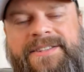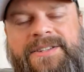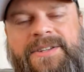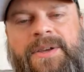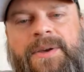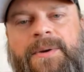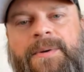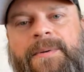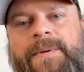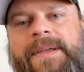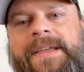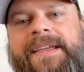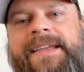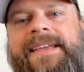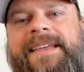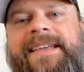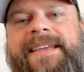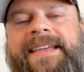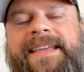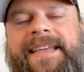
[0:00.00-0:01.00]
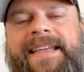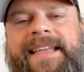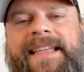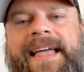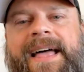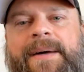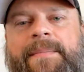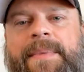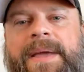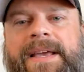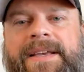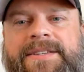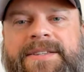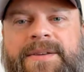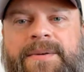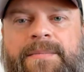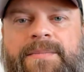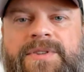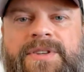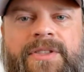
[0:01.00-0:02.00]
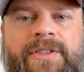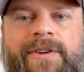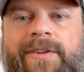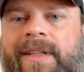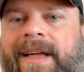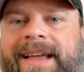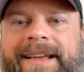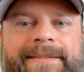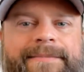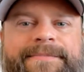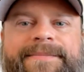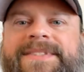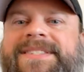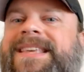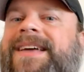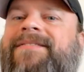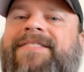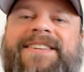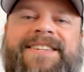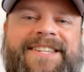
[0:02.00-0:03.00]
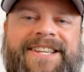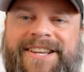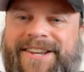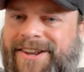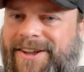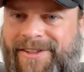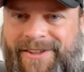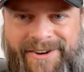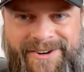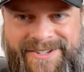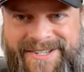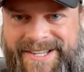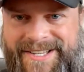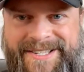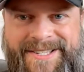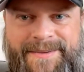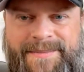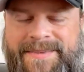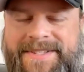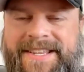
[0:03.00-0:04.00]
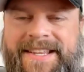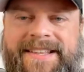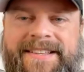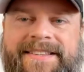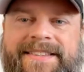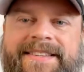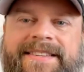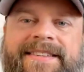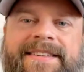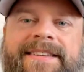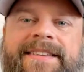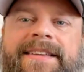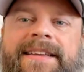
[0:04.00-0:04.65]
So that makes them, so they're like $17 and some cents.